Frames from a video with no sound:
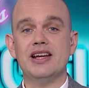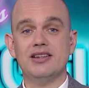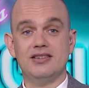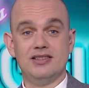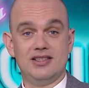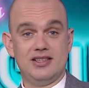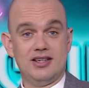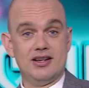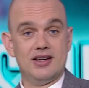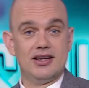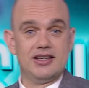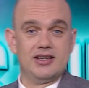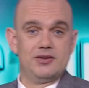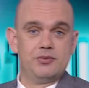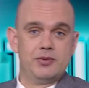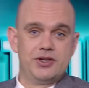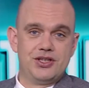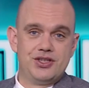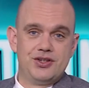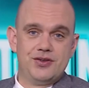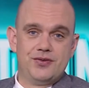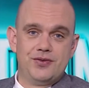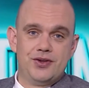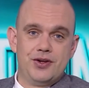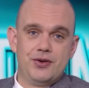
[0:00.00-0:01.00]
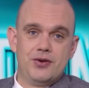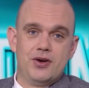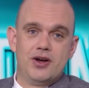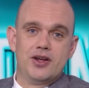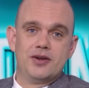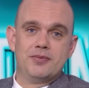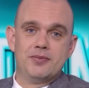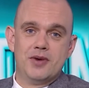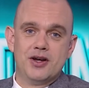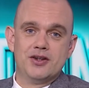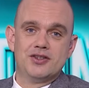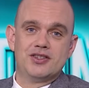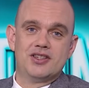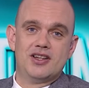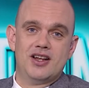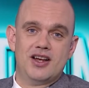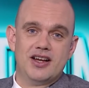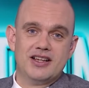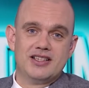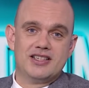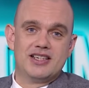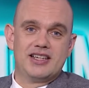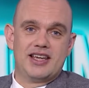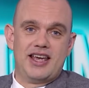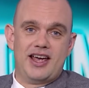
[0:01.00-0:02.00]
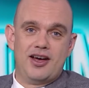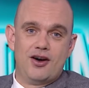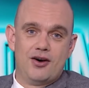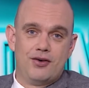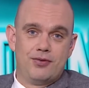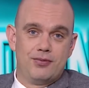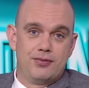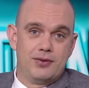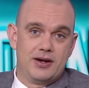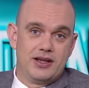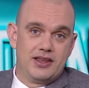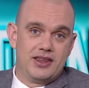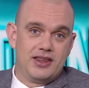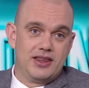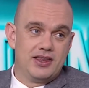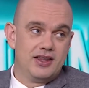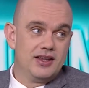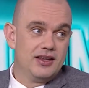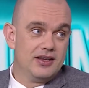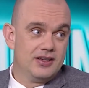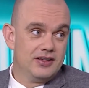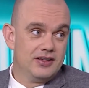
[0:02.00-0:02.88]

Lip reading: now decided which of you I'd most like to get off with.